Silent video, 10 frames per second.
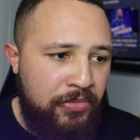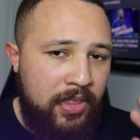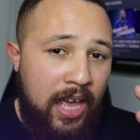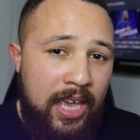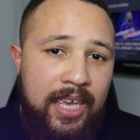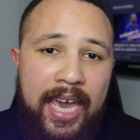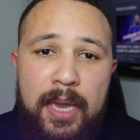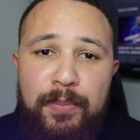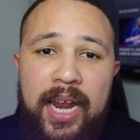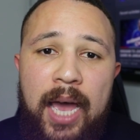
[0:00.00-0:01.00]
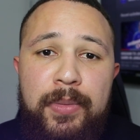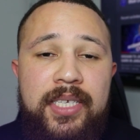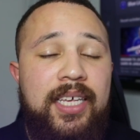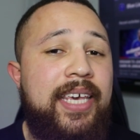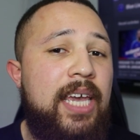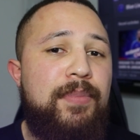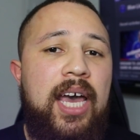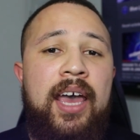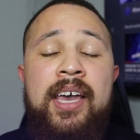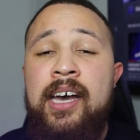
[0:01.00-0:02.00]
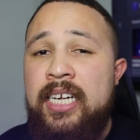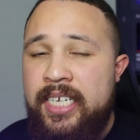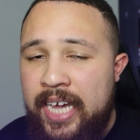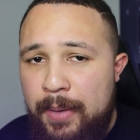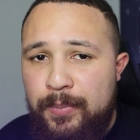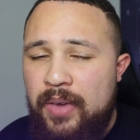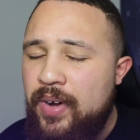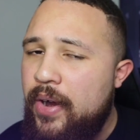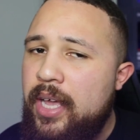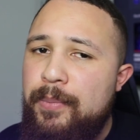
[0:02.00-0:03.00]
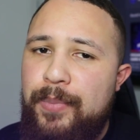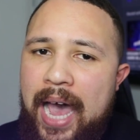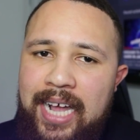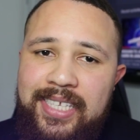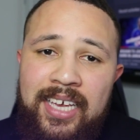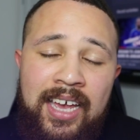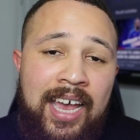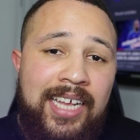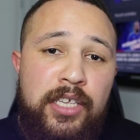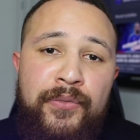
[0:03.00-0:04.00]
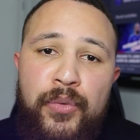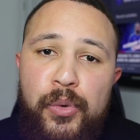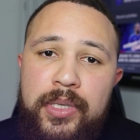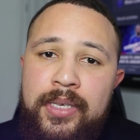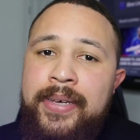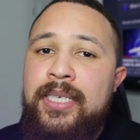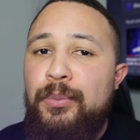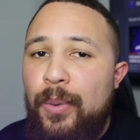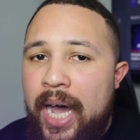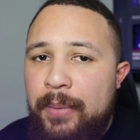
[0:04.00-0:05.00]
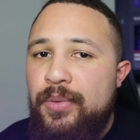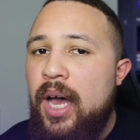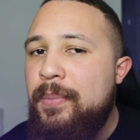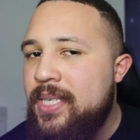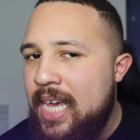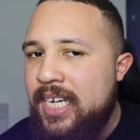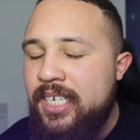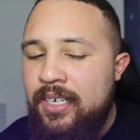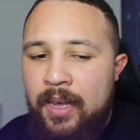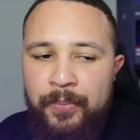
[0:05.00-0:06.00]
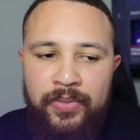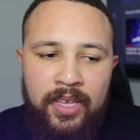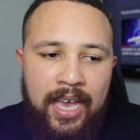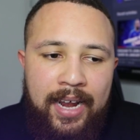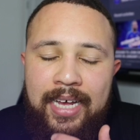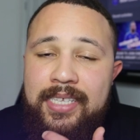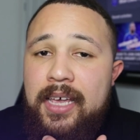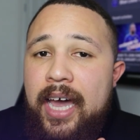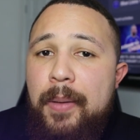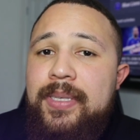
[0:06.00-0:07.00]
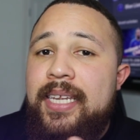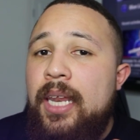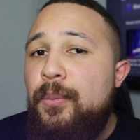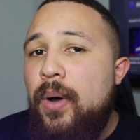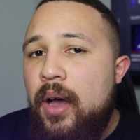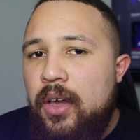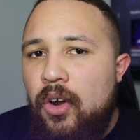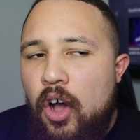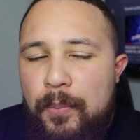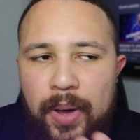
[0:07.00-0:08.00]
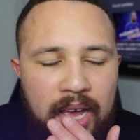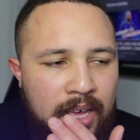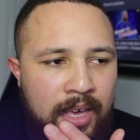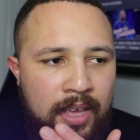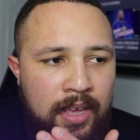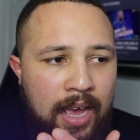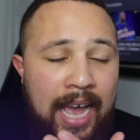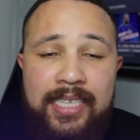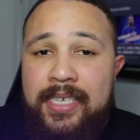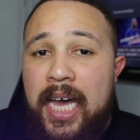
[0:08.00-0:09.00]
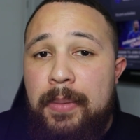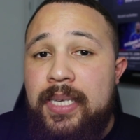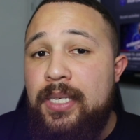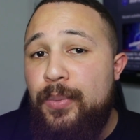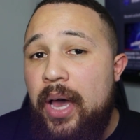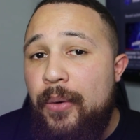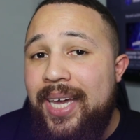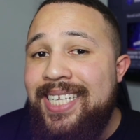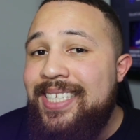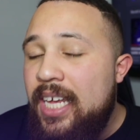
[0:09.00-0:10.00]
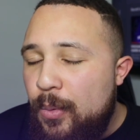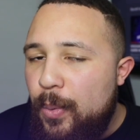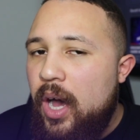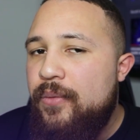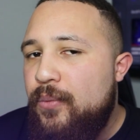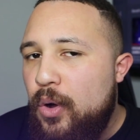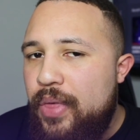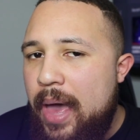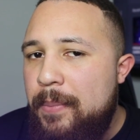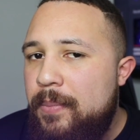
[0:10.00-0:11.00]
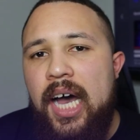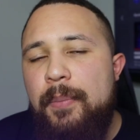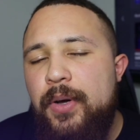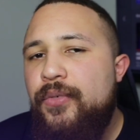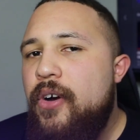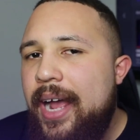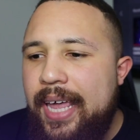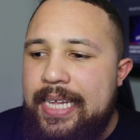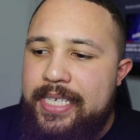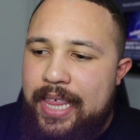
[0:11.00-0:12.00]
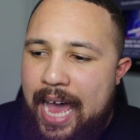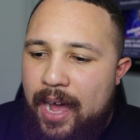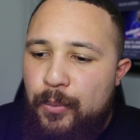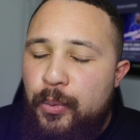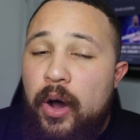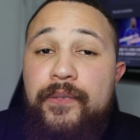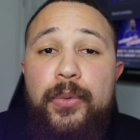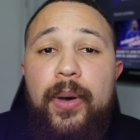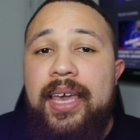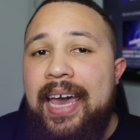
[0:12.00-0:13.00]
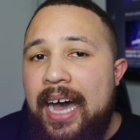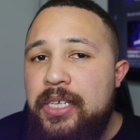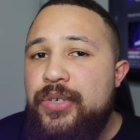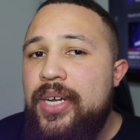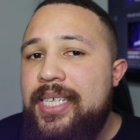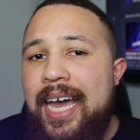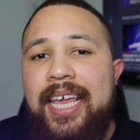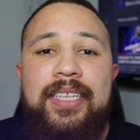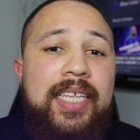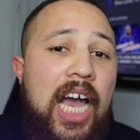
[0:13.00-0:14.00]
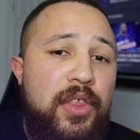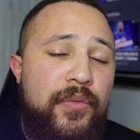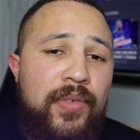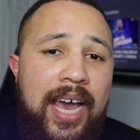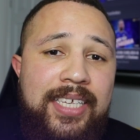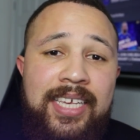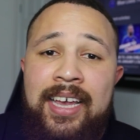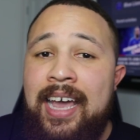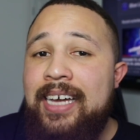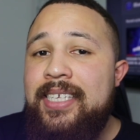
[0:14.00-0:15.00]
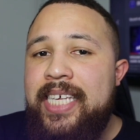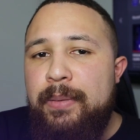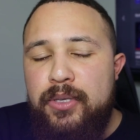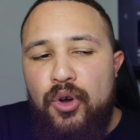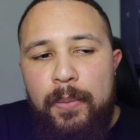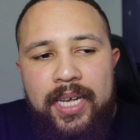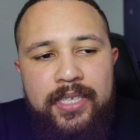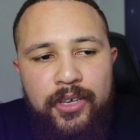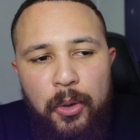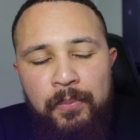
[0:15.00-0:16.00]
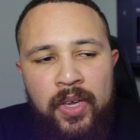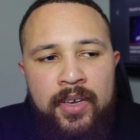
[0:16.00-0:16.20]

Their game plan was to keep their shape, be very compact, and to force us wide with our possession. And at times it did work a lot, but at times as well, it didn't work for them. But before I get into that, Watford were counter-attacking down the flanks as teams normally do.